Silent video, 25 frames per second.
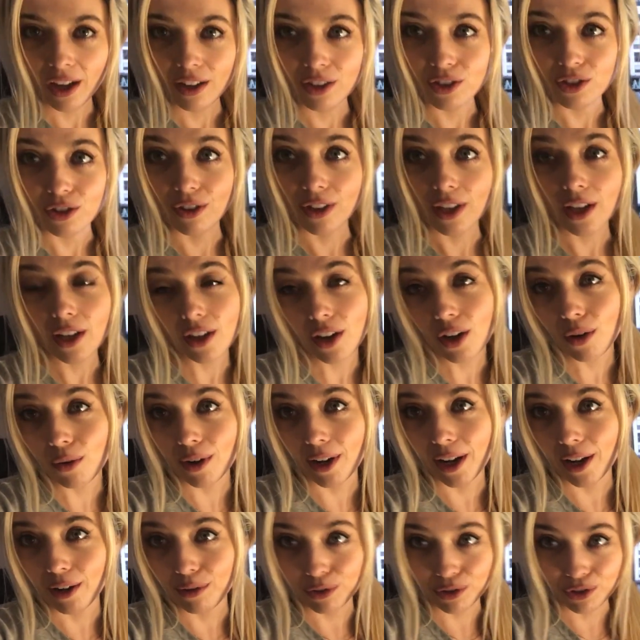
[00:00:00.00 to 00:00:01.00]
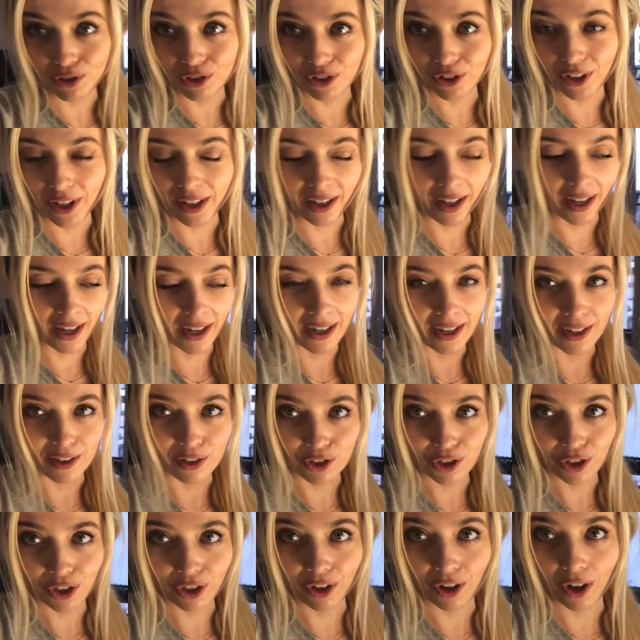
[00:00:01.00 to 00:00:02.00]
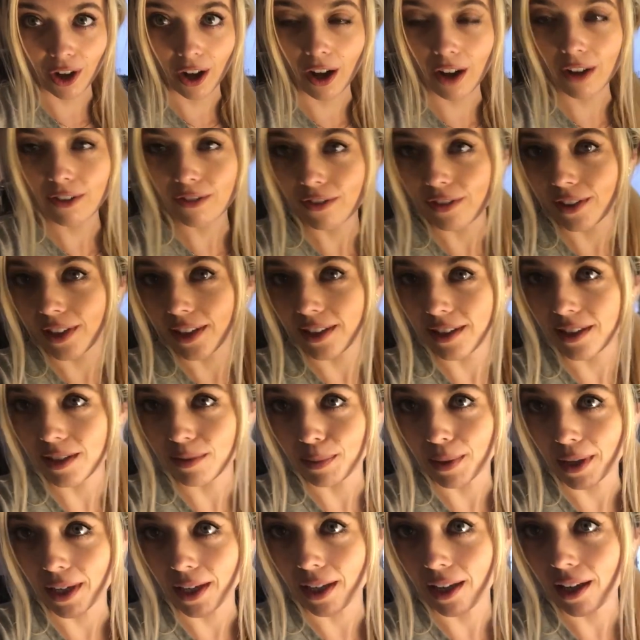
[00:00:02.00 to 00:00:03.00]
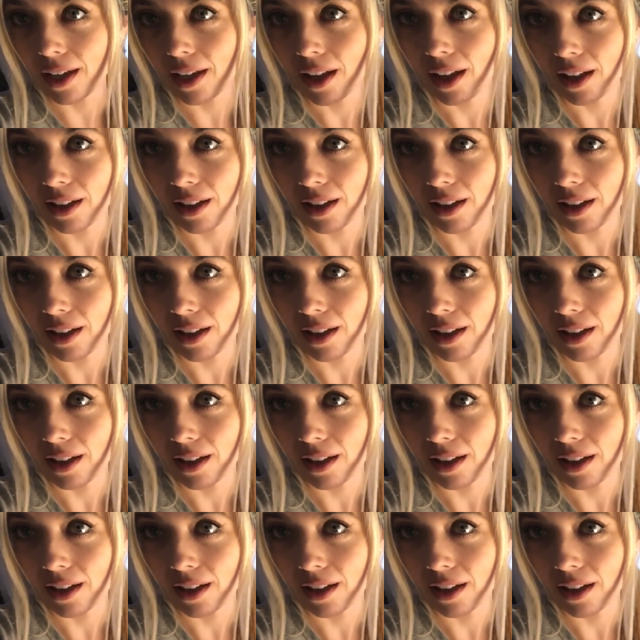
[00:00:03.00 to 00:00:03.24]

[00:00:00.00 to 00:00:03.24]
So then what I will do at night is turn off this big